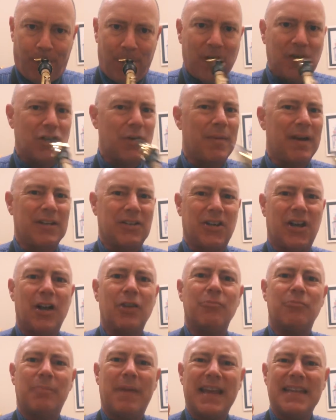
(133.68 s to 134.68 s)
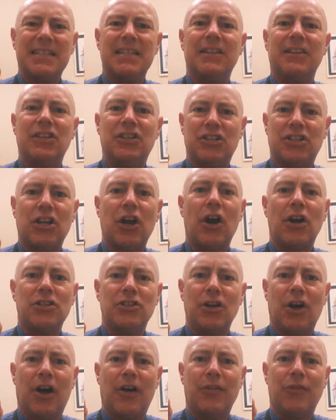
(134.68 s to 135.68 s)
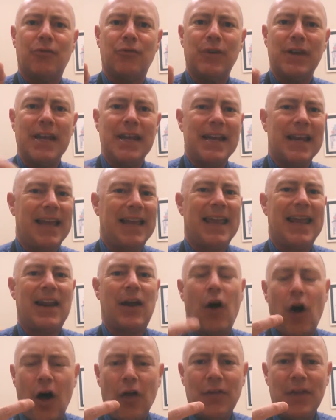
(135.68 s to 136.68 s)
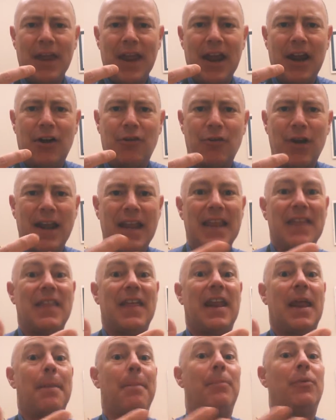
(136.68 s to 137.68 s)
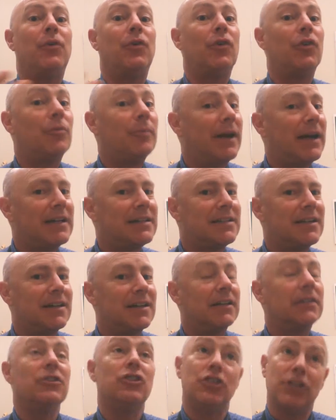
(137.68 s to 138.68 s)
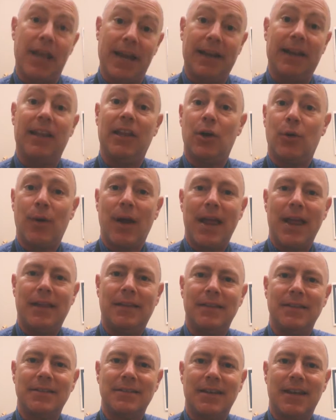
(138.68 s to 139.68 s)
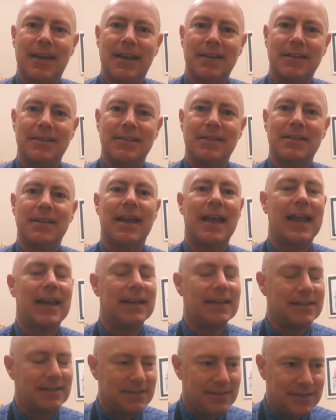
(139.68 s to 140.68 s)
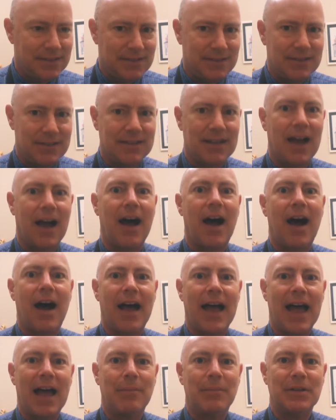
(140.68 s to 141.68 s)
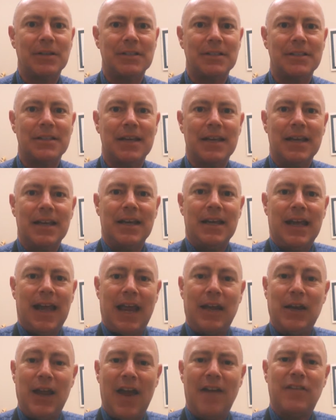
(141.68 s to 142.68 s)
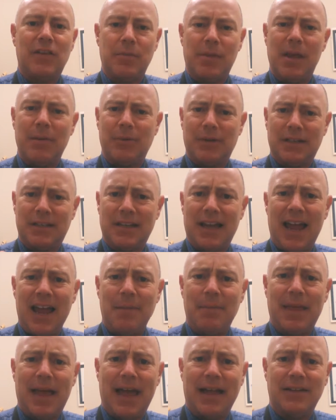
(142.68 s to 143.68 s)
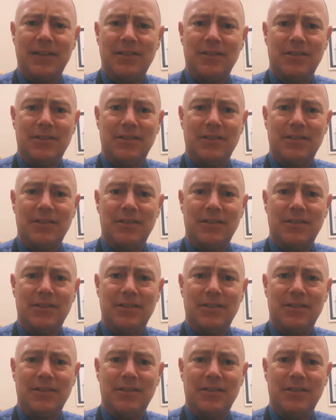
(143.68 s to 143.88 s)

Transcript: So my tongue basically starts on the reed. I get all the air ready, and then I pull my tongue gently away in this case, and it ta happens. And you have to be able to time that.